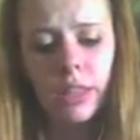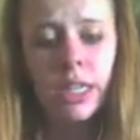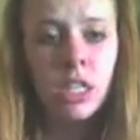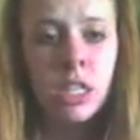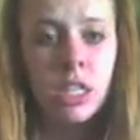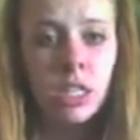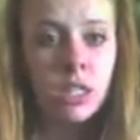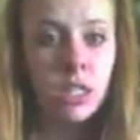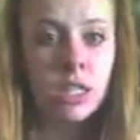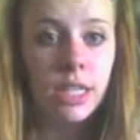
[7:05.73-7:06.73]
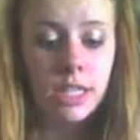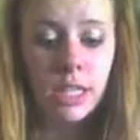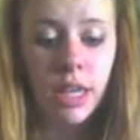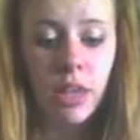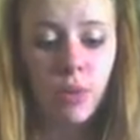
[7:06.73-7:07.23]
These are the things
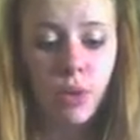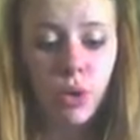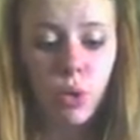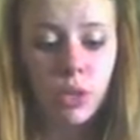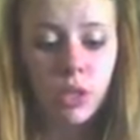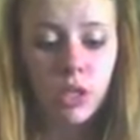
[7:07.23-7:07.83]
that I thought were cool.